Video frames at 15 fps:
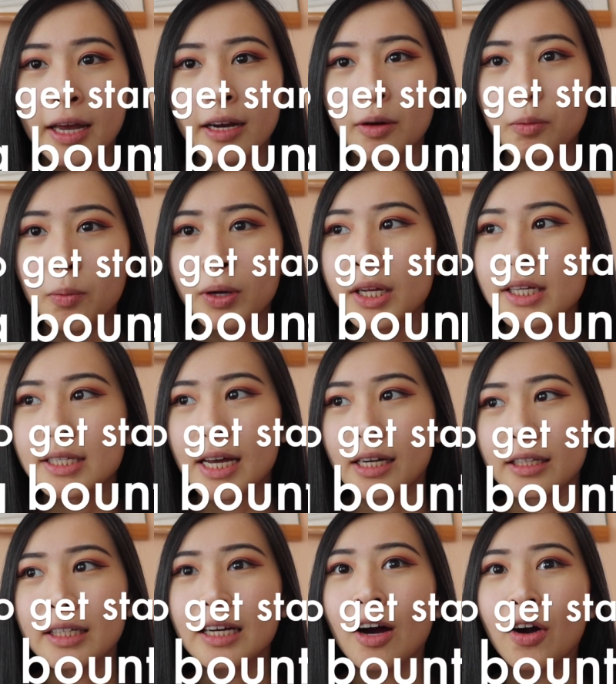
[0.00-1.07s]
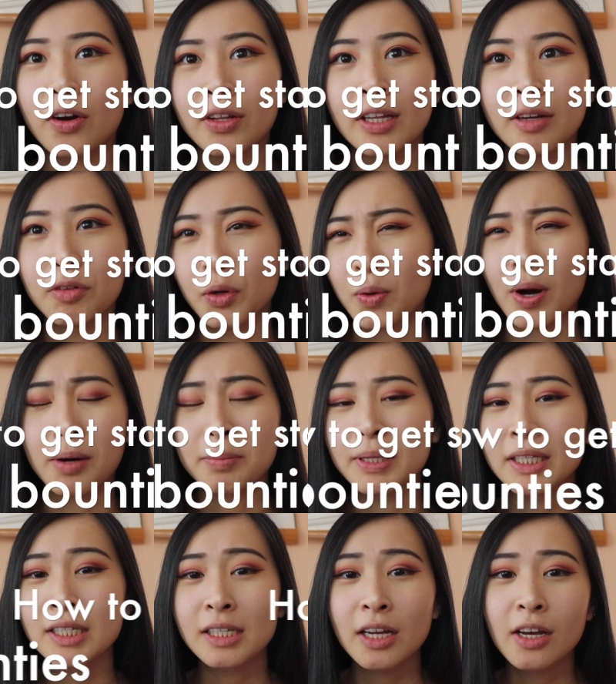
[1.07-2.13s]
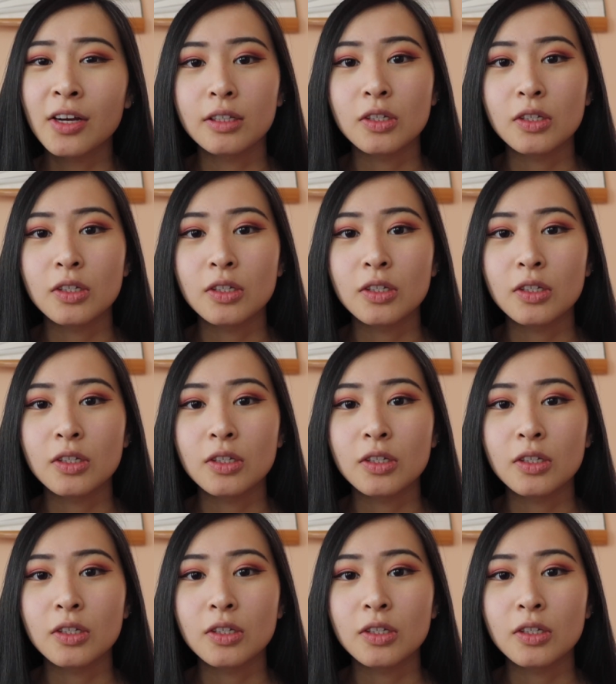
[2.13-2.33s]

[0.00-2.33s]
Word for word: and what exactly are the requirements